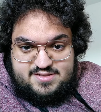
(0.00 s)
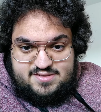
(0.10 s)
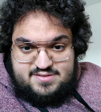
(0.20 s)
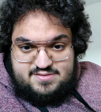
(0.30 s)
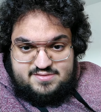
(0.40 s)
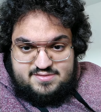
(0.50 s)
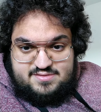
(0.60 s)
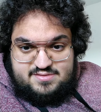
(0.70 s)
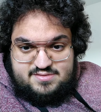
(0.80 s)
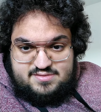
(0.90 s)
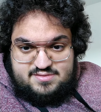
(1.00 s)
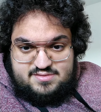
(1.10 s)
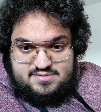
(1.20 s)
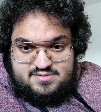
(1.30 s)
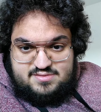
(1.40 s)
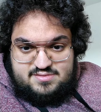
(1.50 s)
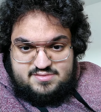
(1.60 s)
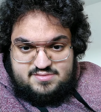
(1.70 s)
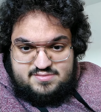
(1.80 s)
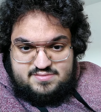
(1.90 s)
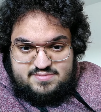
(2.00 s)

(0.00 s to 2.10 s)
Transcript: [no speech]